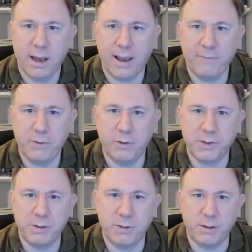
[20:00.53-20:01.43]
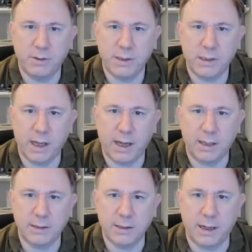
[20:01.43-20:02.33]
Have you also noticed the
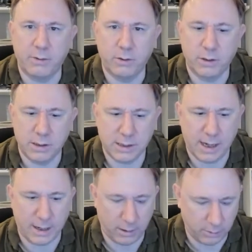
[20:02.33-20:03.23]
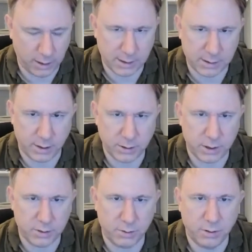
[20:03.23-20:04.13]
hand towel that is hanging on the inside of the
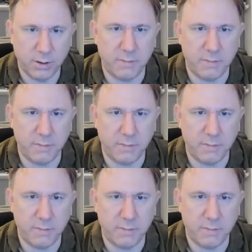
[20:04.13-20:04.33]
door?